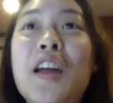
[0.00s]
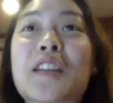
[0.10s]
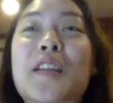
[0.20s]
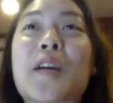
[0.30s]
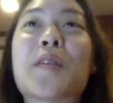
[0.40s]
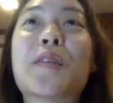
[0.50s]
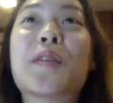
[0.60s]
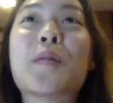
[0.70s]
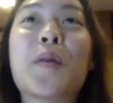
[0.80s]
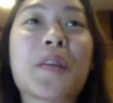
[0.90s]
So
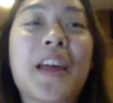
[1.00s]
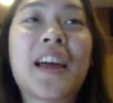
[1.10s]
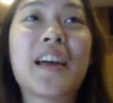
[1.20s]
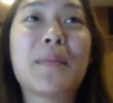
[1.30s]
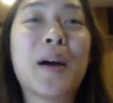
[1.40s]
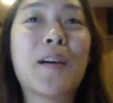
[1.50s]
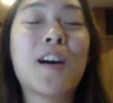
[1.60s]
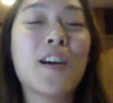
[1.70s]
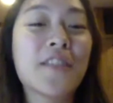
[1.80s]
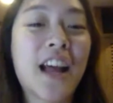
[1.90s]
you walk there about
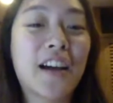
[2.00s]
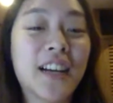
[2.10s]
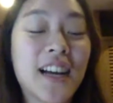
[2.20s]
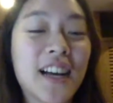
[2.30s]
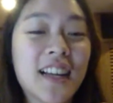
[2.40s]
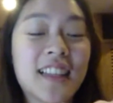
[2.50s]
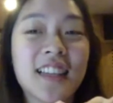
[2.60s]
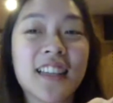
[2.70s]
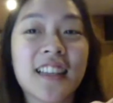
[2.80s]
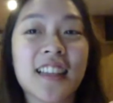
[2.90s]
half an hour
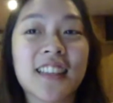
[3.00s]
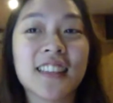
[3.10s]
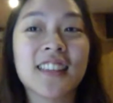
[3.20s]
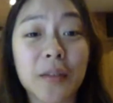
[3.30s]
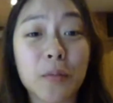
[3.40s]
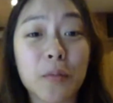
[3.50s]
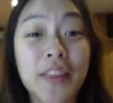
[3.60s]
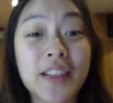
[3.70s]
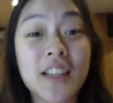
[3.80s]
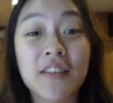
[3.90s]
earlier than
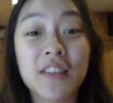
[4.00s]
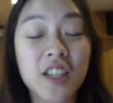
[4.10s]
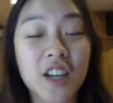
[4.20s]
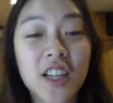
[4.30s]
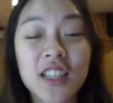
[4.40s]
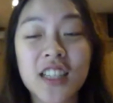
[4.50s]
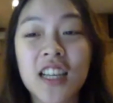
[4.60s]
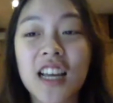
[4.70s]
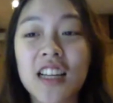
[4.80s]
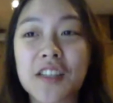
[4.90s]
when the service starts.
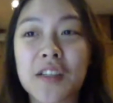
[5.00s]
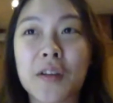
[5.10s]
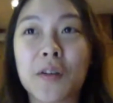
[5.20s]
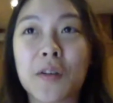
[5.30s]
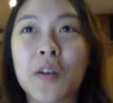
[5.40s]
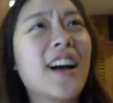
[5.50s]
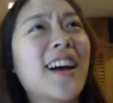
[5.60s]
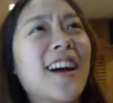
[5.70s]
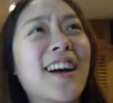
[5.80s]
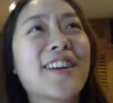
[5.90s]
So
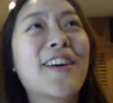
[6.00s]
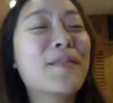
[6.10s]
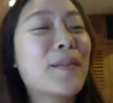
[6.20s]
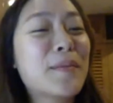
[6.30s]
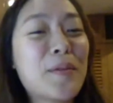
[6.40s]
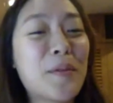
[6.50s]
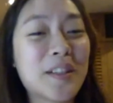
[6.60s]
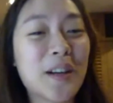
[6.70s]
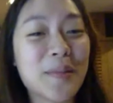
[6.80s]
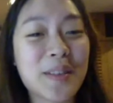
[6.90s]
I can't remember
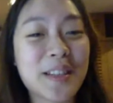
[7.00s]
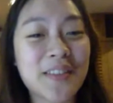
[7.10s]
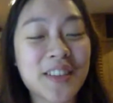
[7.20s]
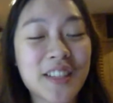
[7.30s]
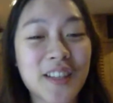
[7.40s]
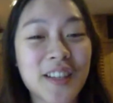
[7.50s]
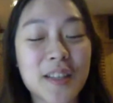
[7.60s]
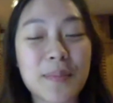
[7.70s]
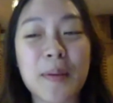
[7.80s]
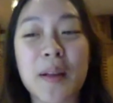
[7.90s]
what time the service
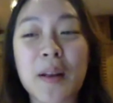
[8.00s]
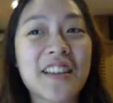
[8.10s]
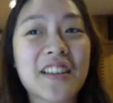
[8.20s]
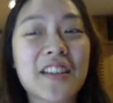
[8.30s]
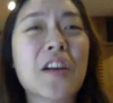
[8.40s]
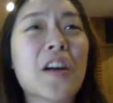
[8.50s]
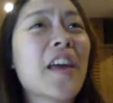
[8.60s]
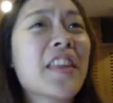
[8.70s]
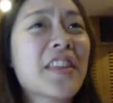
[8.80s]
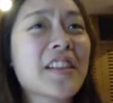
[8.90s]
starts, but
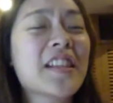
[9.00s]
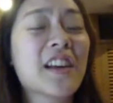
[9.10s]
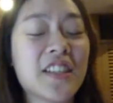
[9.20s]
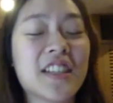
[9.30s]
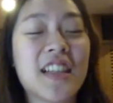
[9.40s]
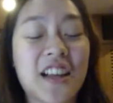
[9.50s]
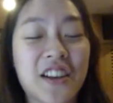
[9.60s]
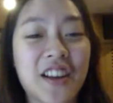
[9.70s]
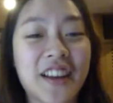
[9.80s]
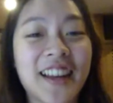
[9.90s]
I think the service is at
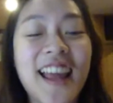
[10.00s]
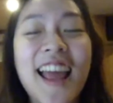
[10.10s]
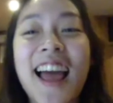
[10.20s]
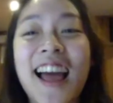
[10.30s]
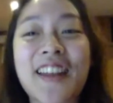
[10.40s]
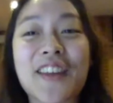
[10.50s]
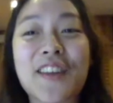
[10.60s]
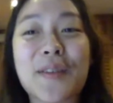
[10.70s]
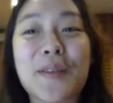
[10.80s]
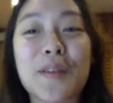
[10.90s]
nine, and
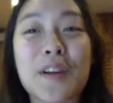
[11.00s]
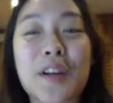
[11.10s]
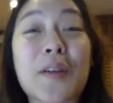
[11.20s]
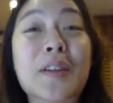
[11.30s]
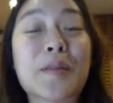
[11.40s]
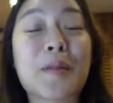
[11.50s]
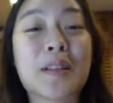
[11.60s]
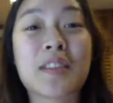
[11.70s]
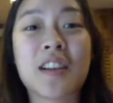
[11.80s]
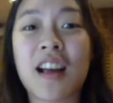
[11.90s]
you go into Westminster